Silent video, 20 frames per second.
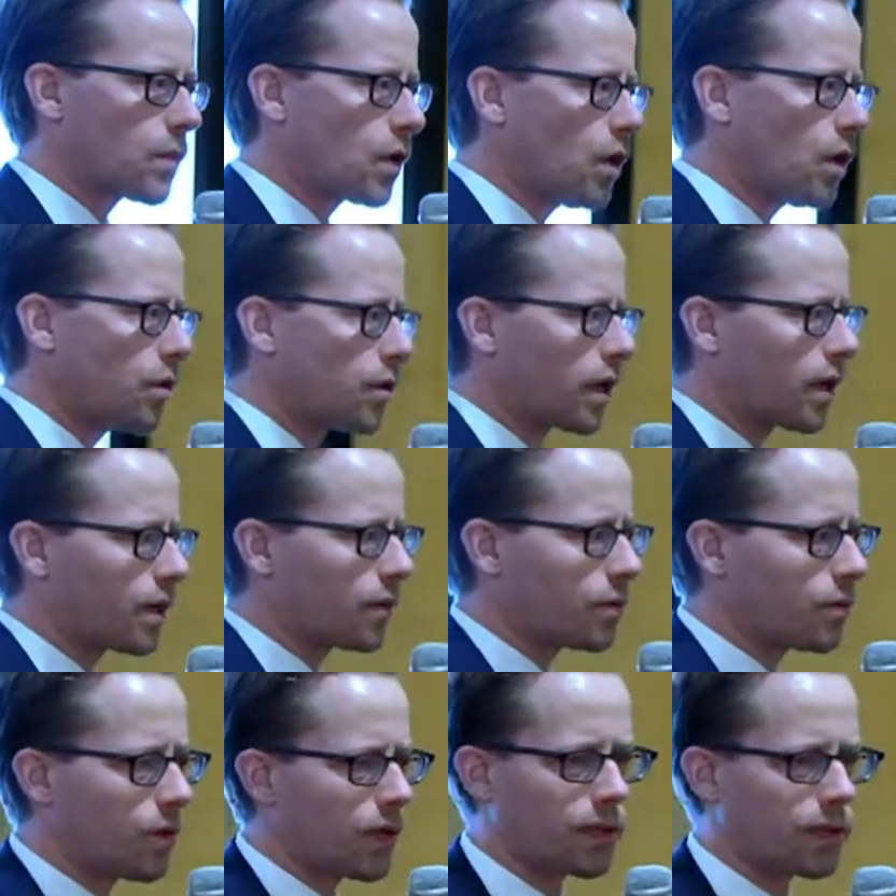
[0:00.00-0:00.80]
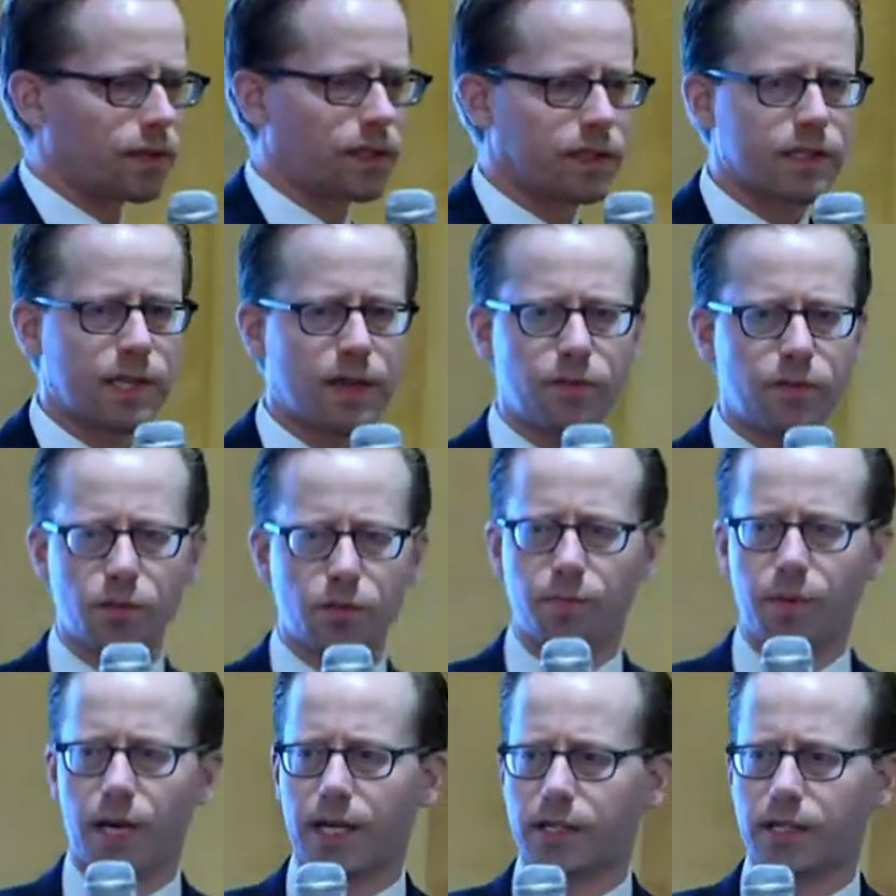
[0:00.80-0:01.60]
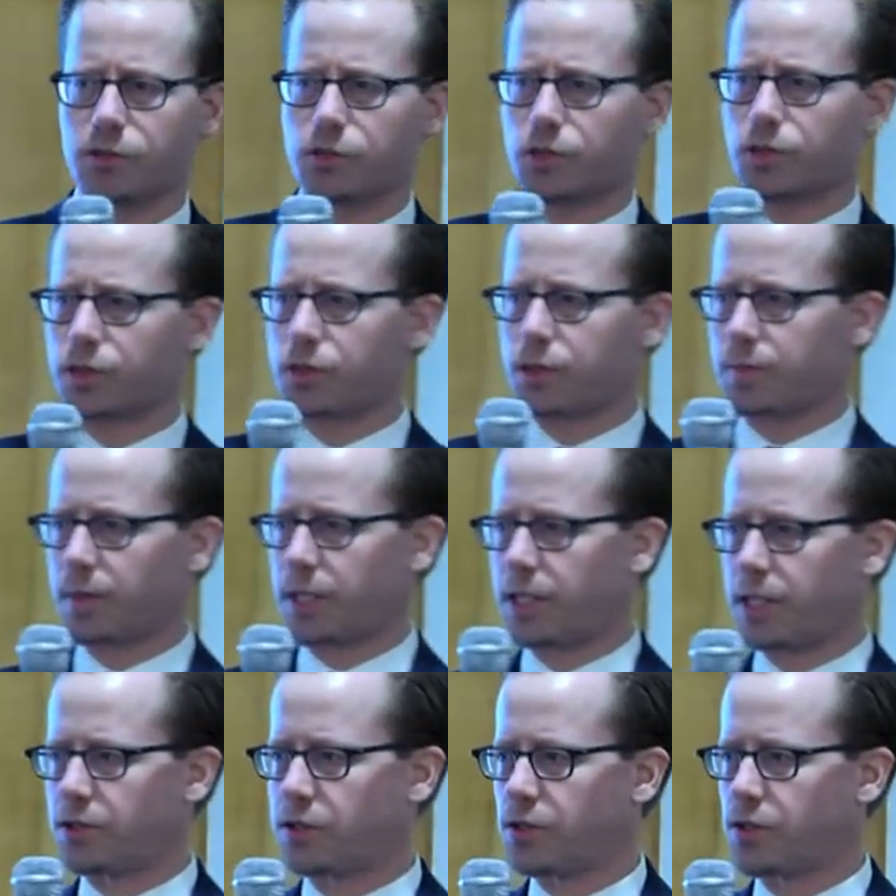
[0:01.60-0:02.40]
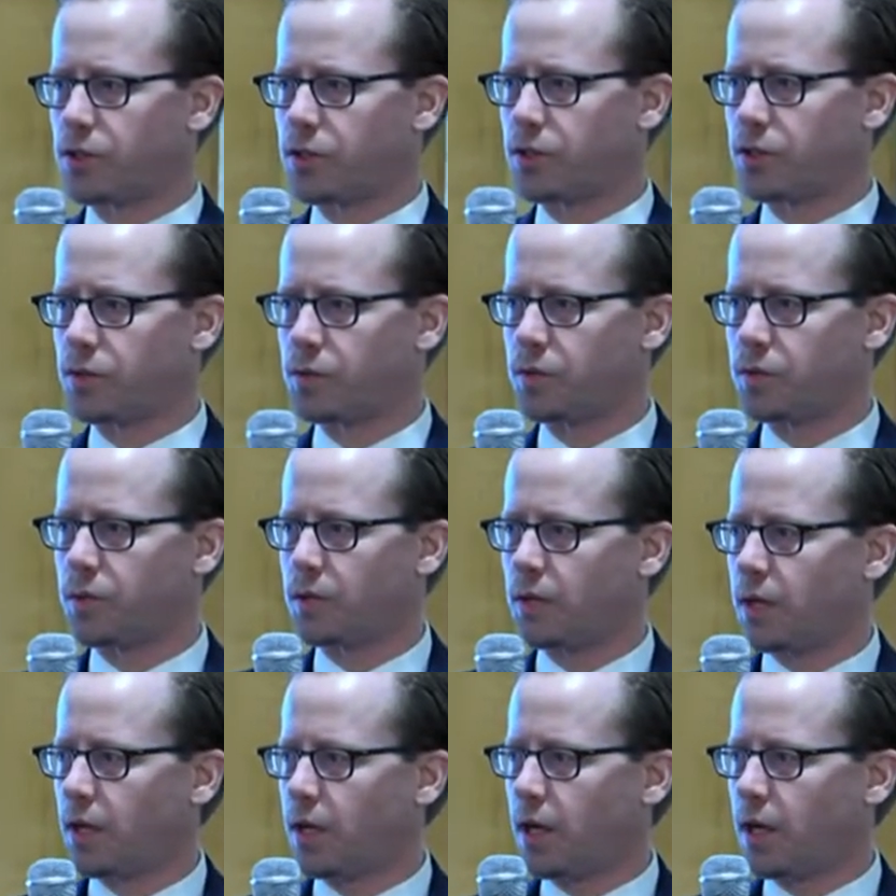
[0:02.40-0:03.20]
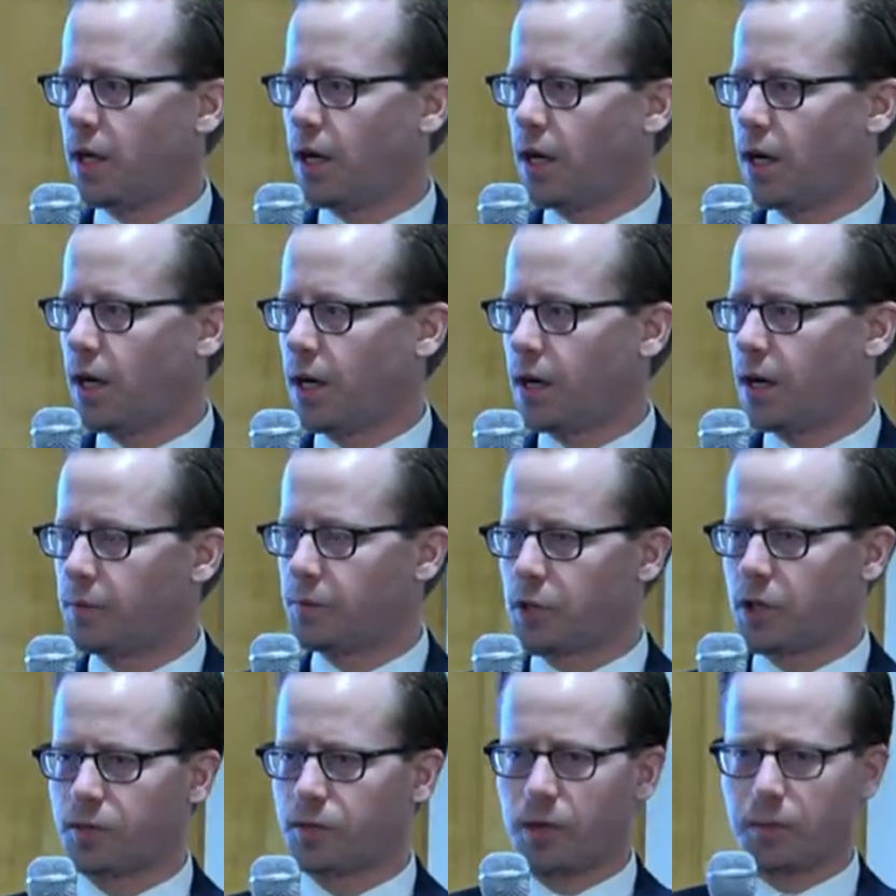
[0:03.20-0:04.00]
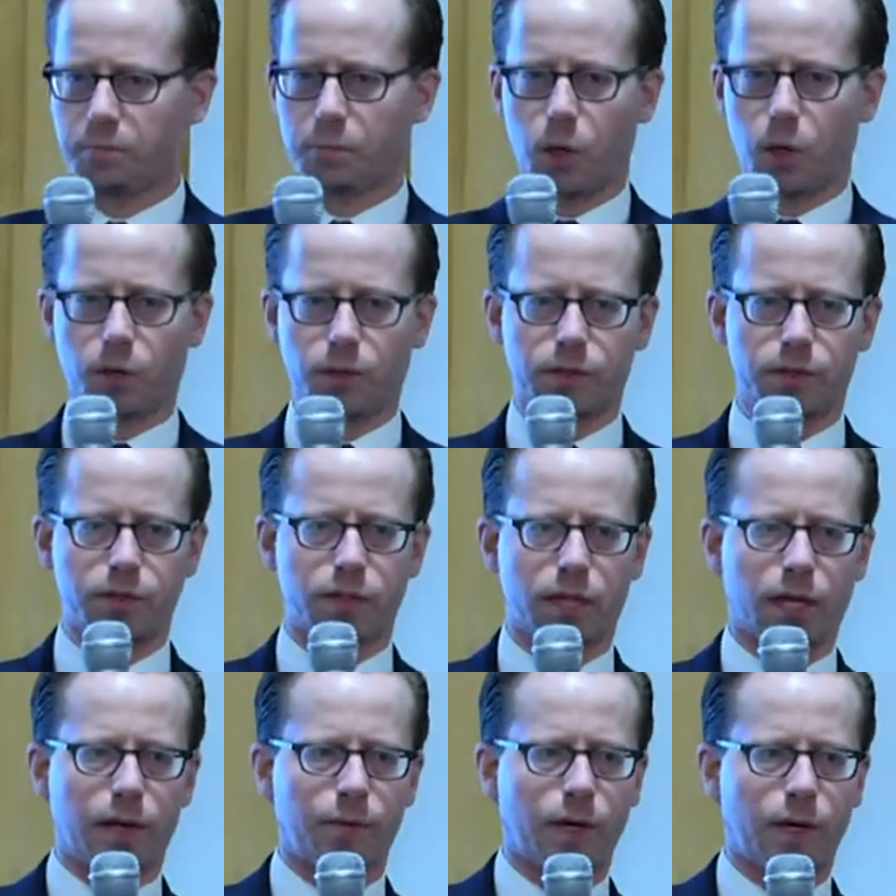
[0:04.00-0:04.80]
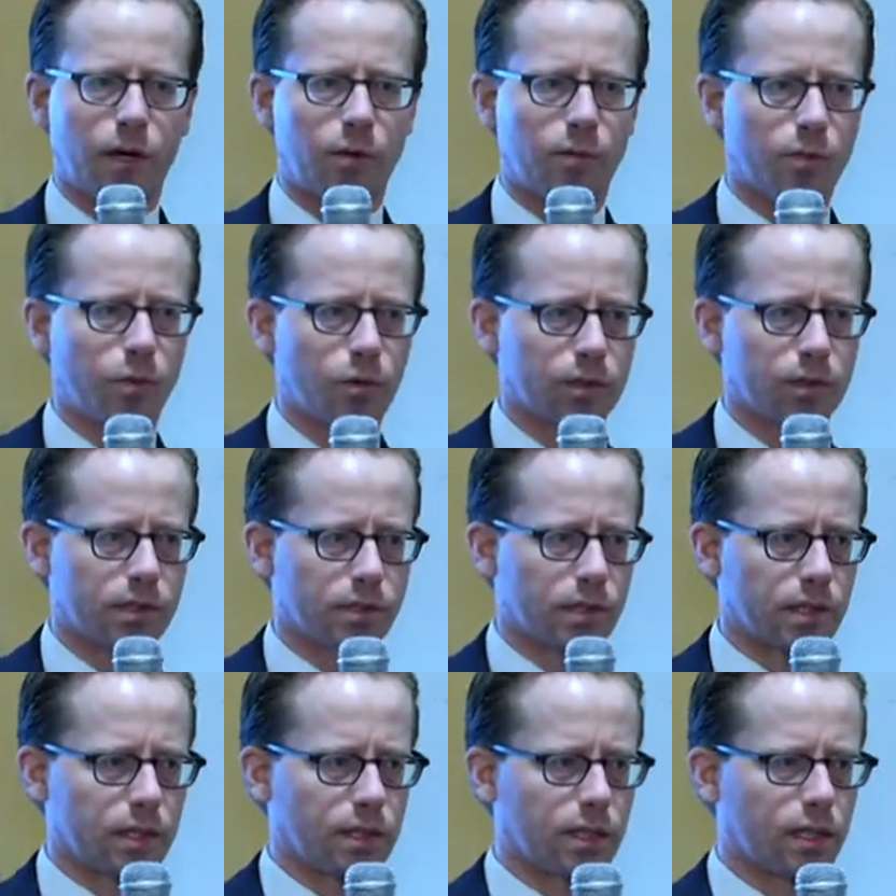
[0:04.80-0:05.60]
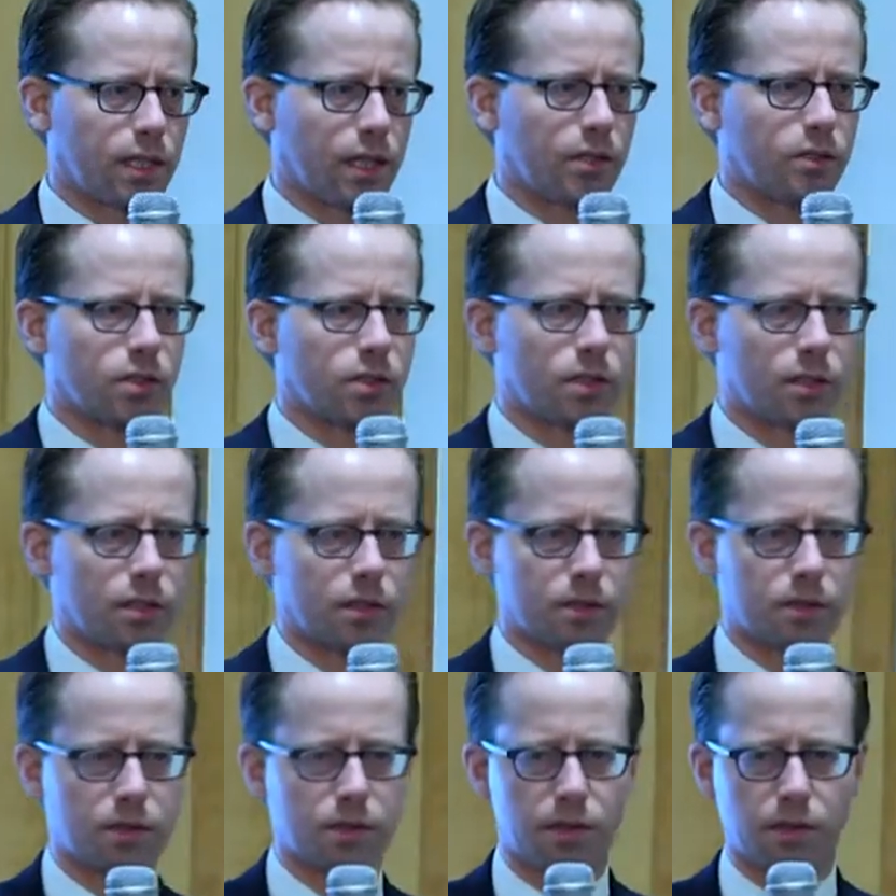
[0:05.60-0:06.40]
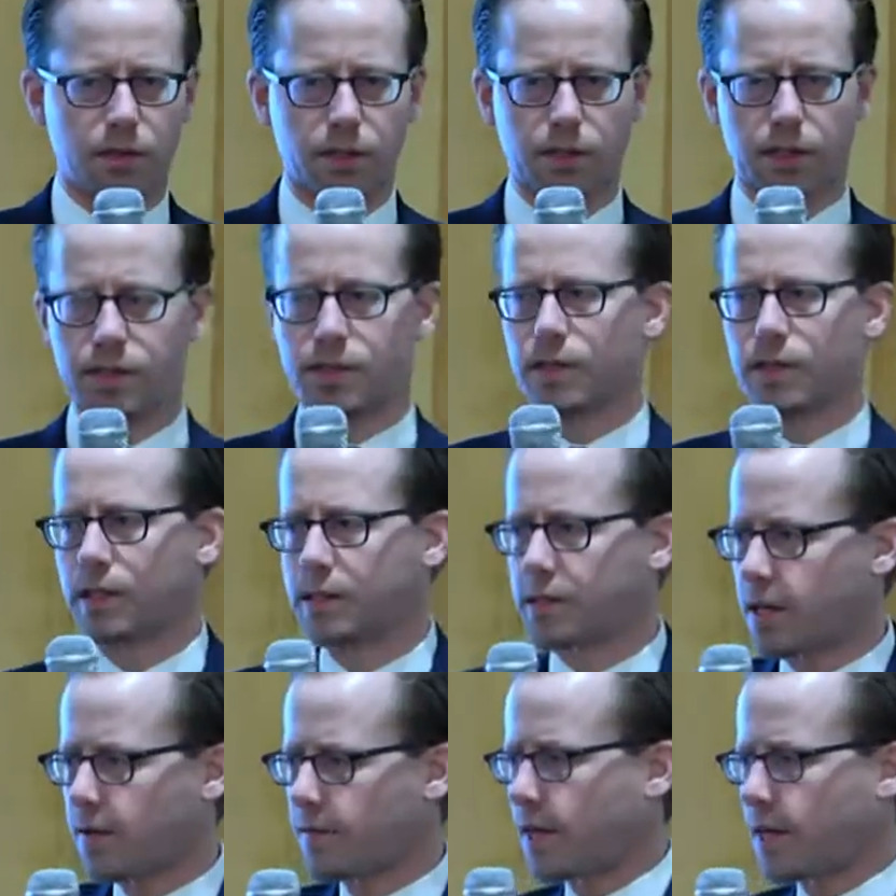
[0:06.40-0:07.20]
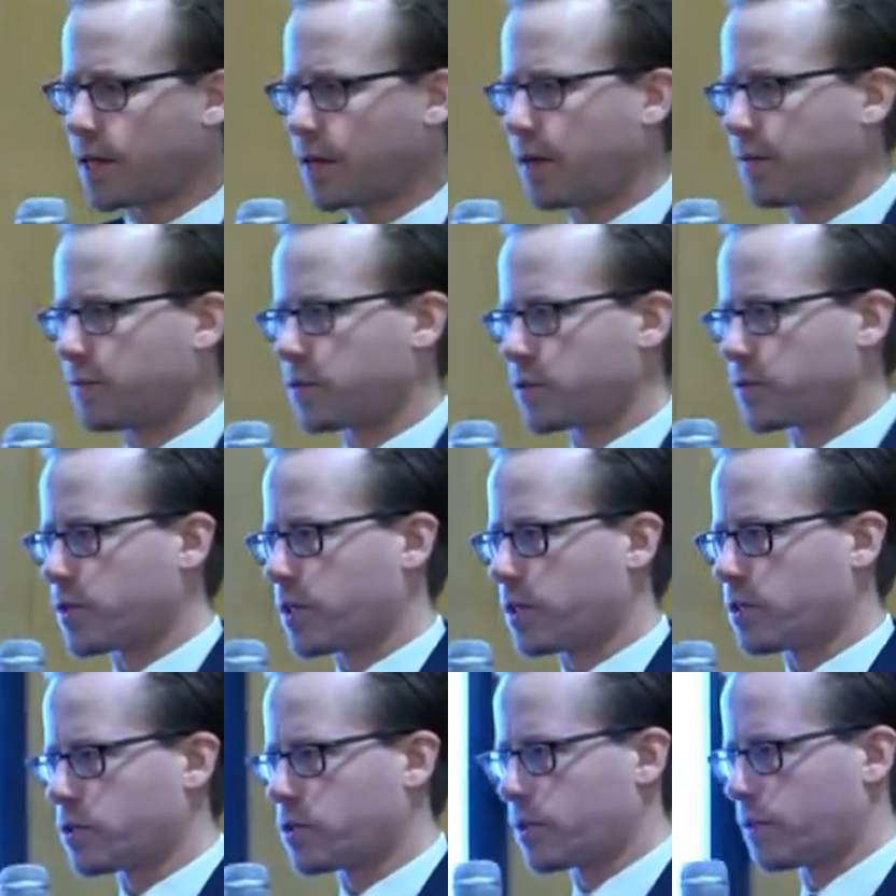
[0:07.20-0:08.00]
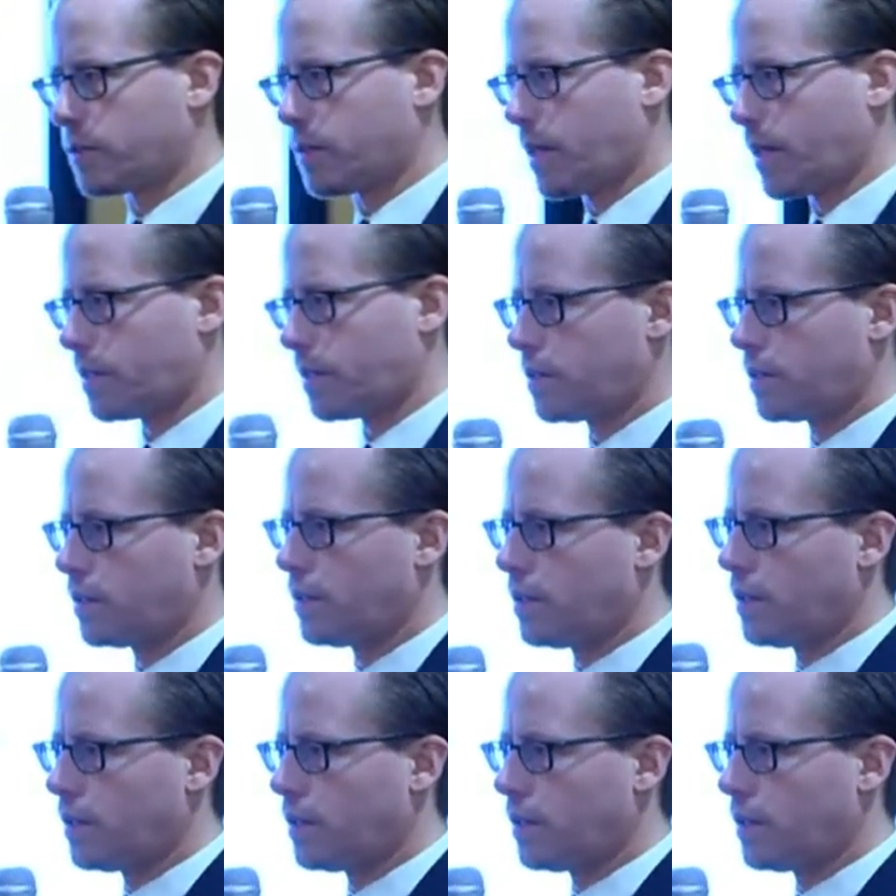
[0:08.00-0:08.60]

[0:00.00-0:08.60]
Okay, well, let's have your manager explain to you right around bonus time how important this litigation is. Let's have that conversation then.